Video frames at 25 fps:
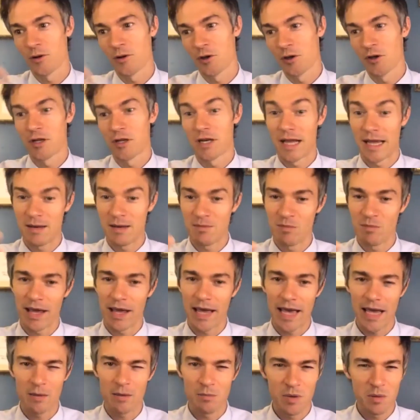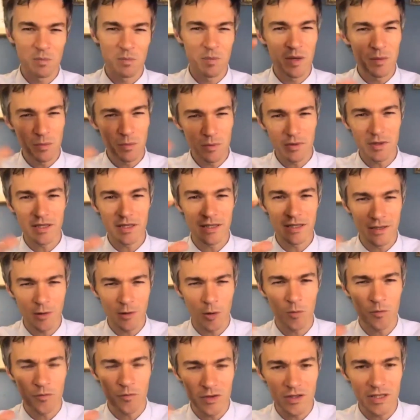good and bad but people can
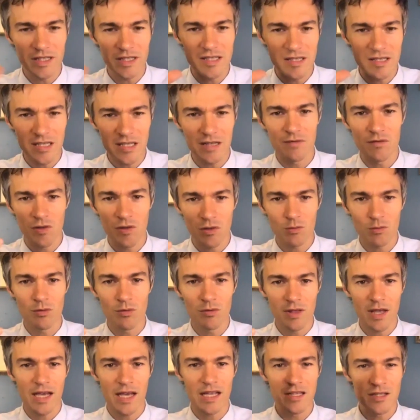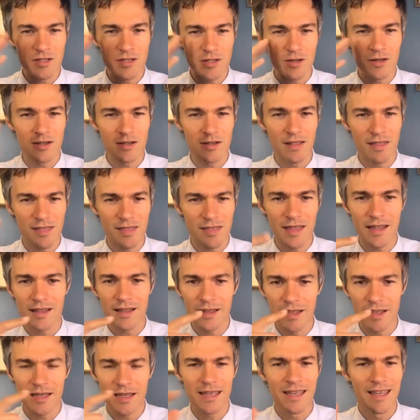hopefully sift through that and start to think
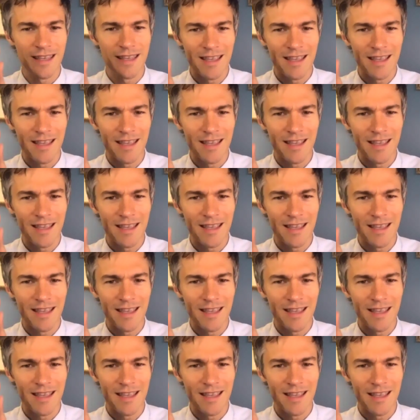like